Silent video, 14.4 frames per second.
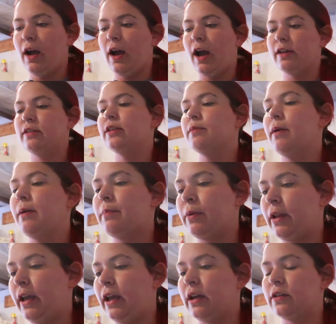I think my
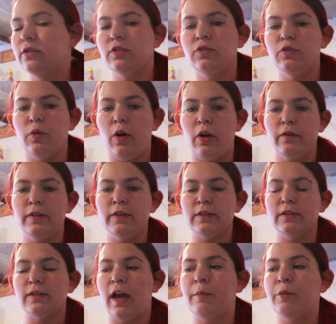plan to do all this
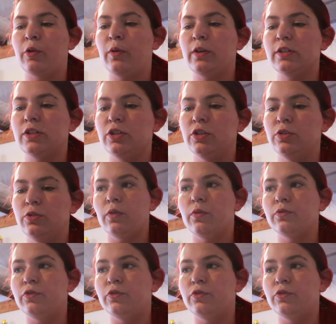is I'm going to